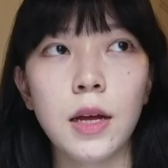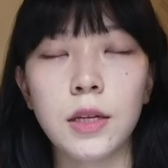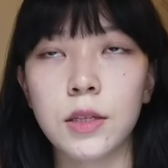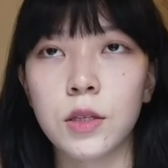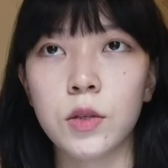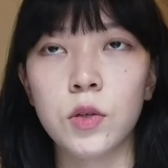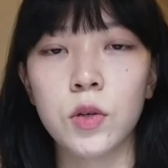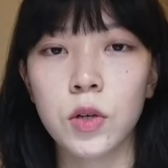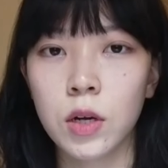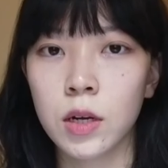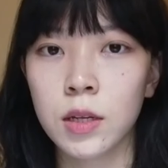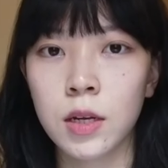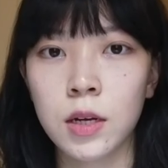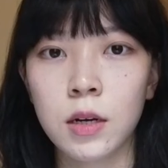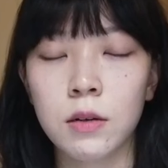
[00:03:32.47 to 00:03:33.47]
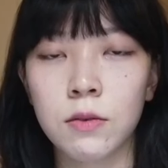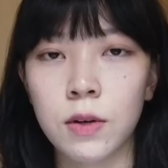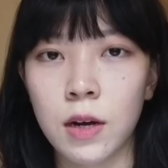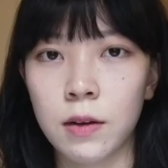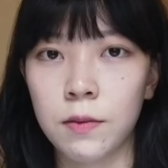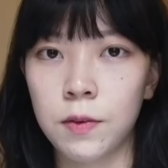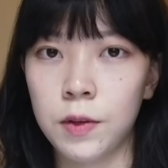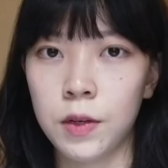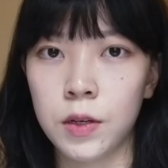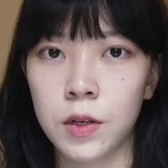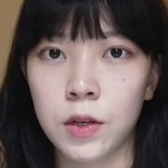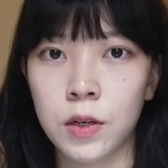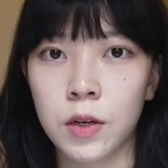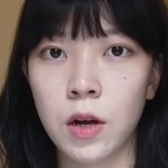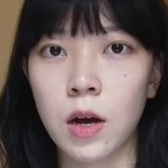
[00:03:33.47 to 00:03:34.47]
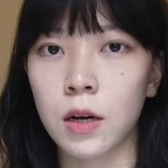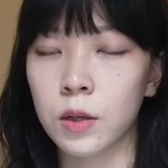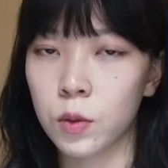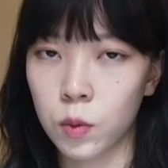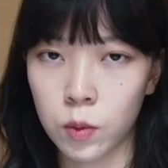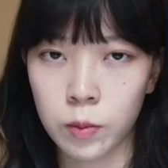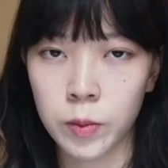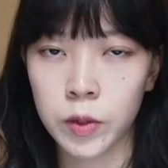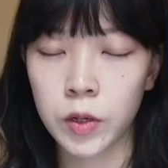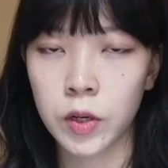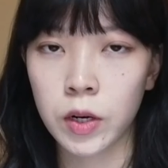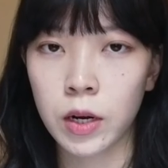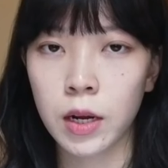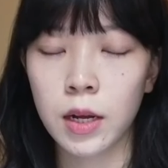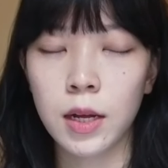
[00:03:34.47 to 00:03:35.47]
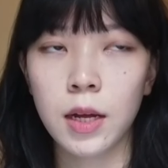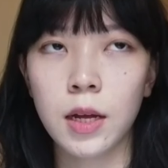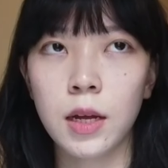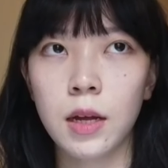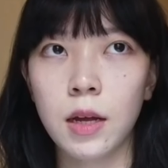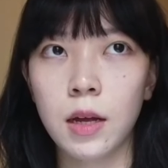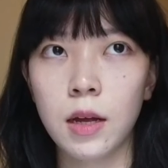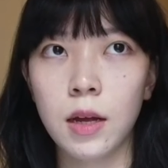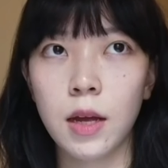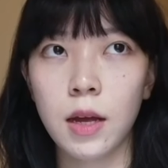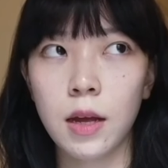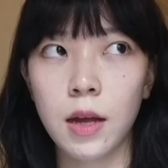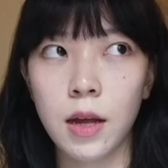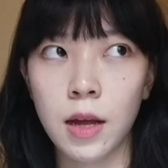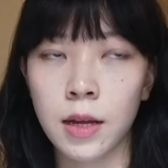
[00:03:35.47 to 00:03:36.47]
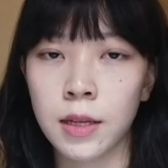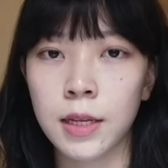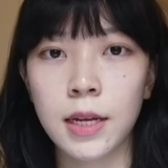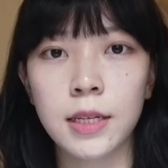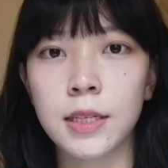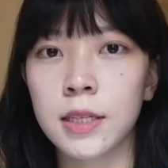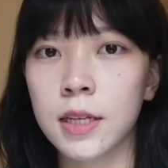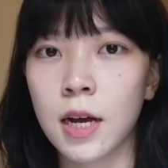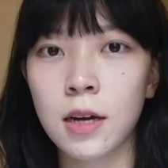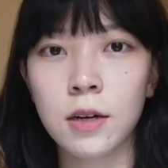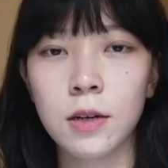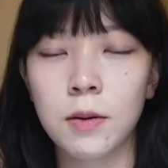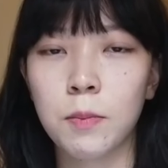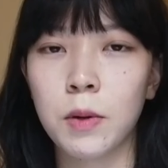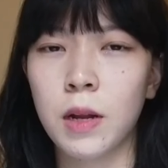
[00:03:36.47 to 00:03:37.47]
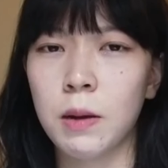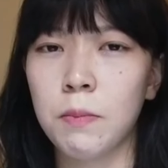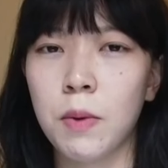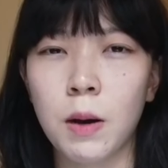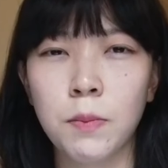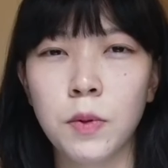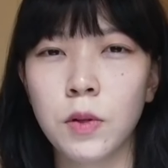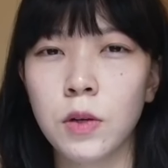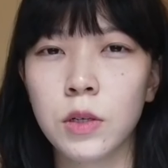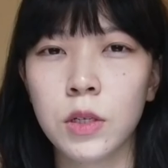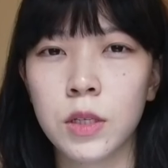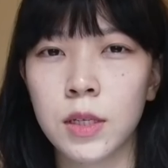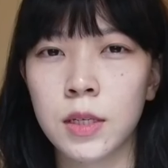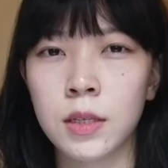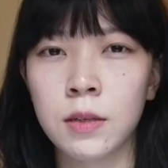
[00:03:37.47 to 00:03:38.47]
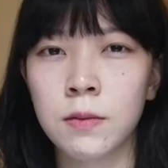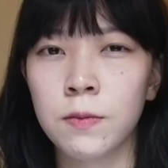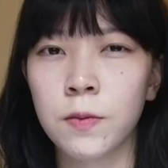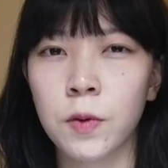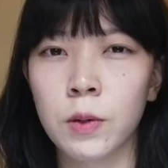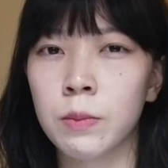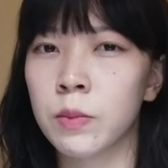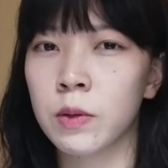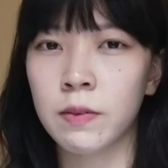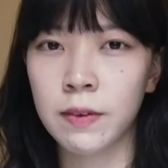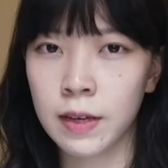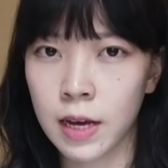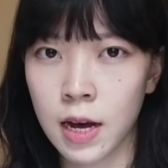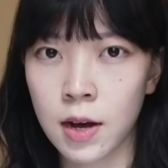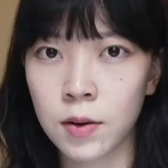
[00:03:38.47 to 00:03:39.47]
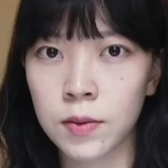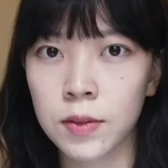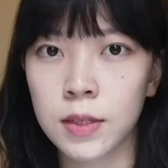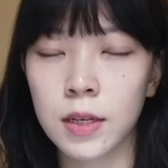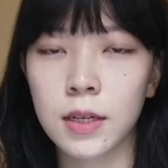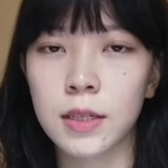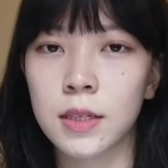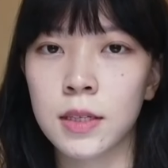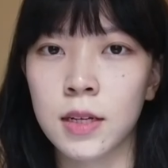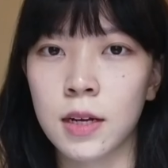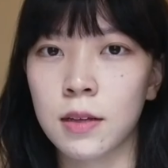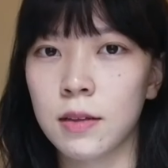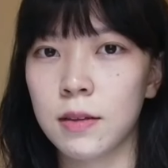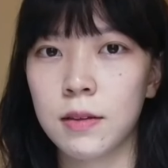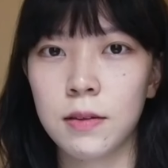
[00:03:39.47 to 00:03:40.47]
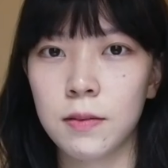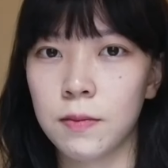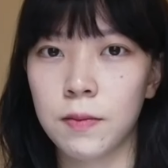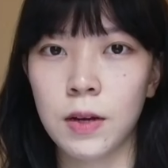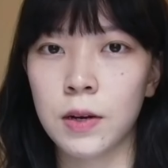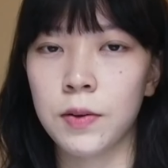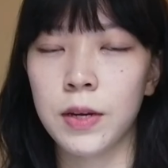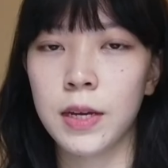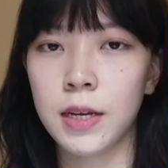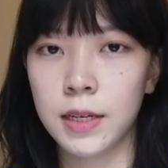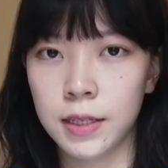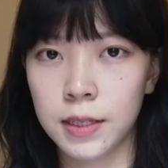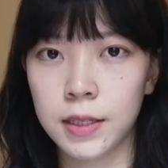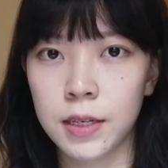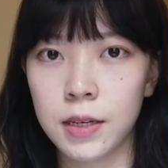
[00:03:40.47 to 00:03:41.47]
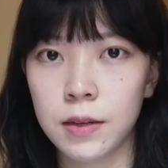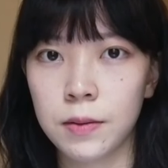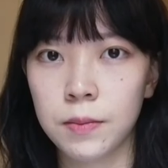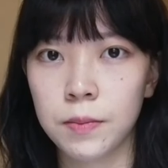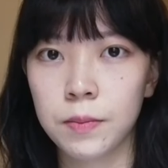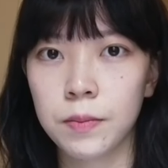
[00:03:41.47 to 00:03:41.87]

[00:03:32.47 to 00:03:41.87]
as you're gonna arrive here October, and it's not a like popular season for moving out, it's not very easy.